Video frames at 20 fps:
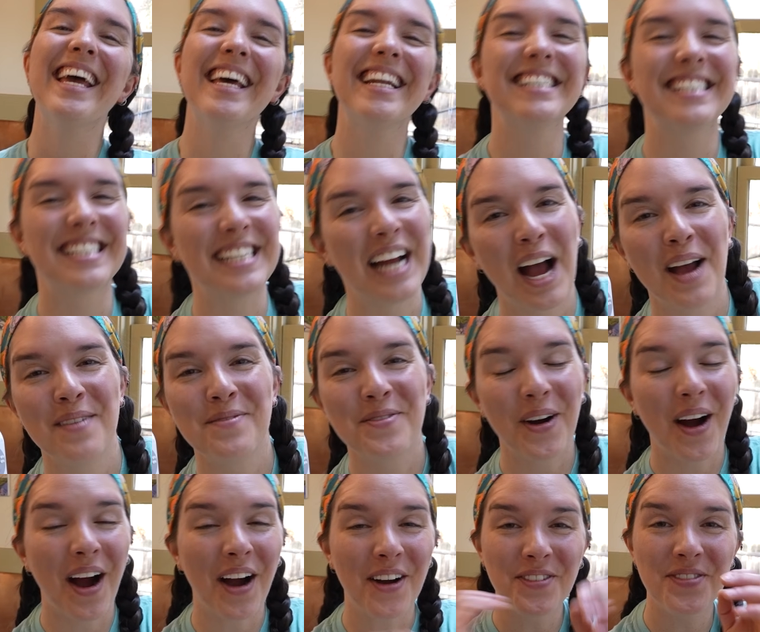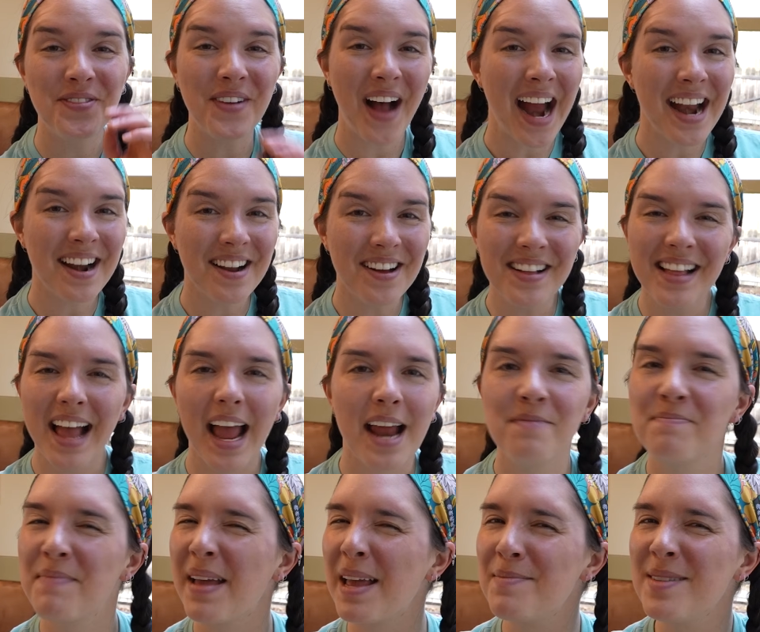It is time for our final
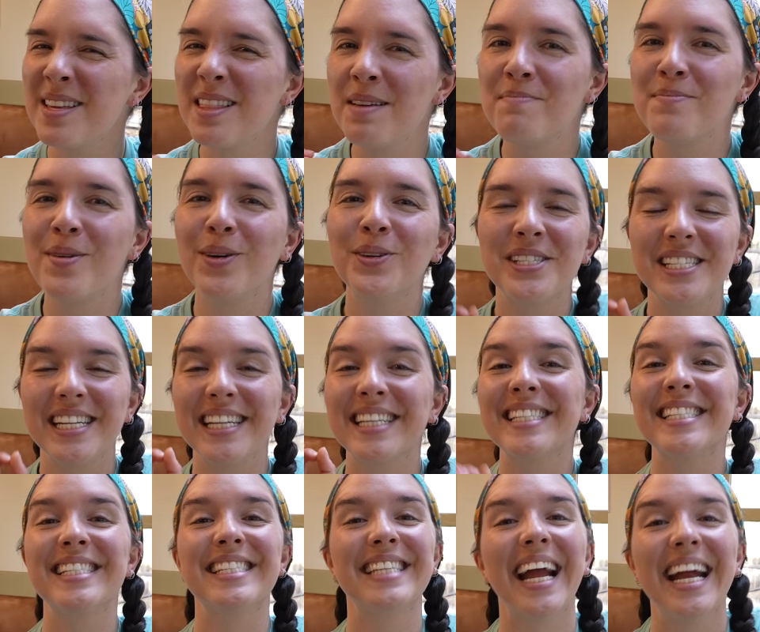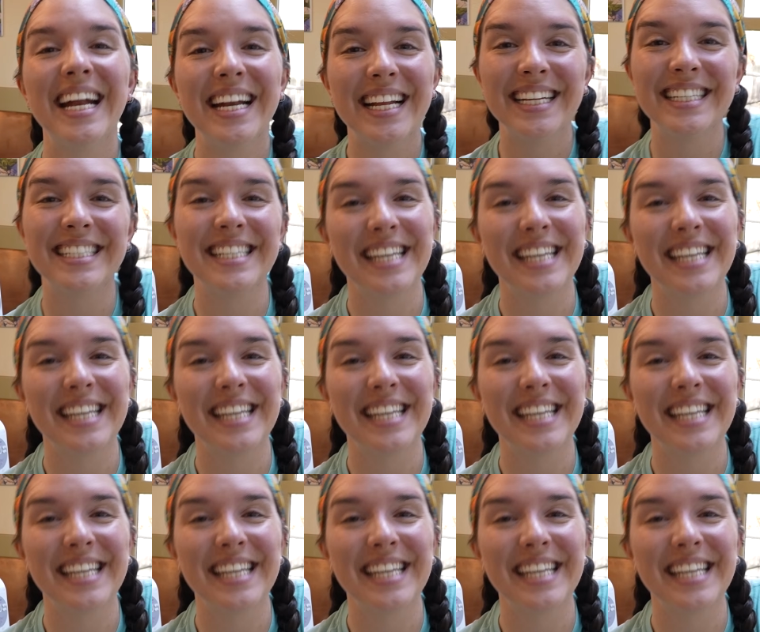and maybe the most exciting